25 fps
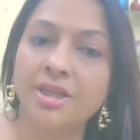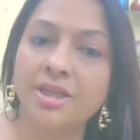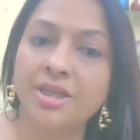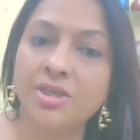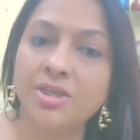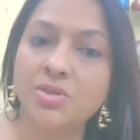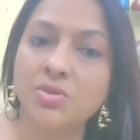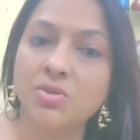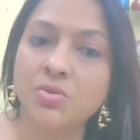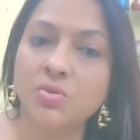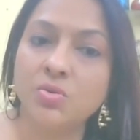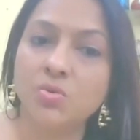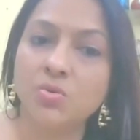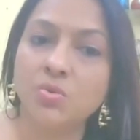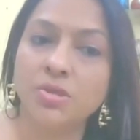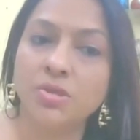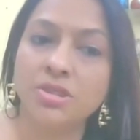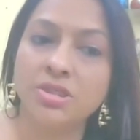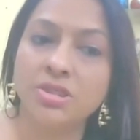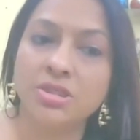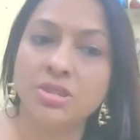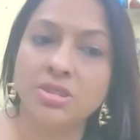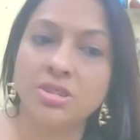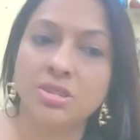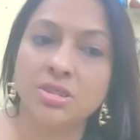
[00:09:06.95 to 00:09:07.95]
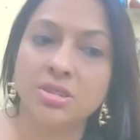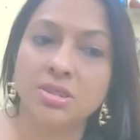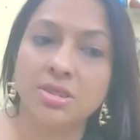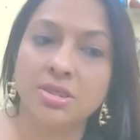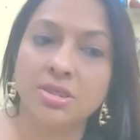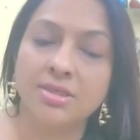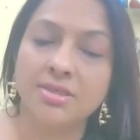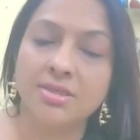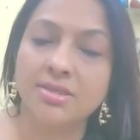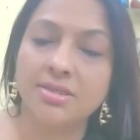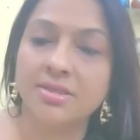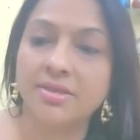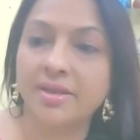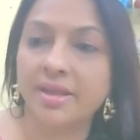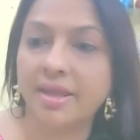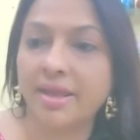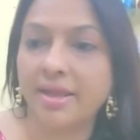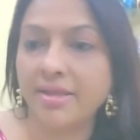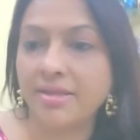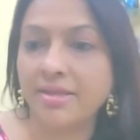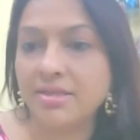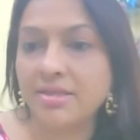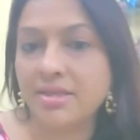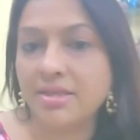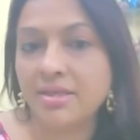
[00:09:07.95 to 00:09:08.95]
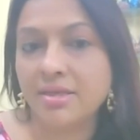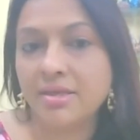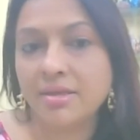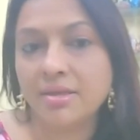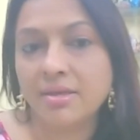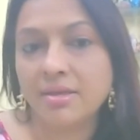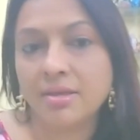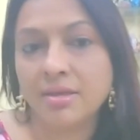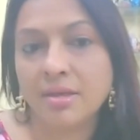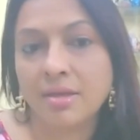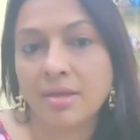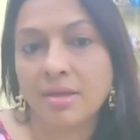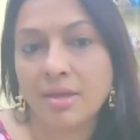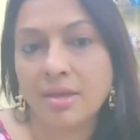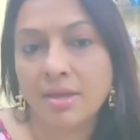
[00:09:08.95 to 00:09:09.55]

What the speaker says: issue which is creating